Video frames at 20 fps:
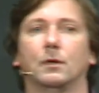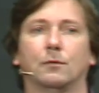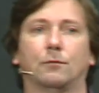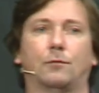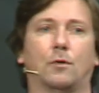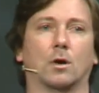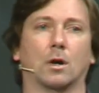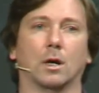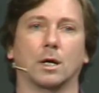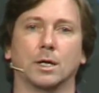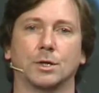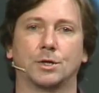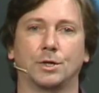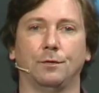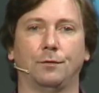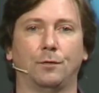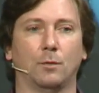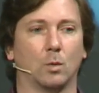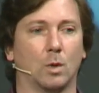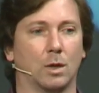for lunch
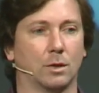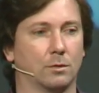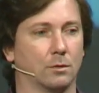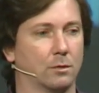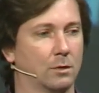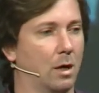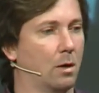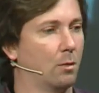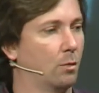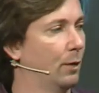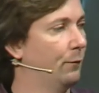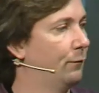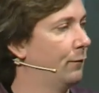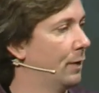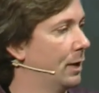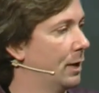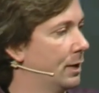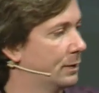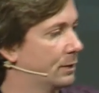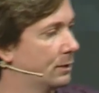if you want to talk with us,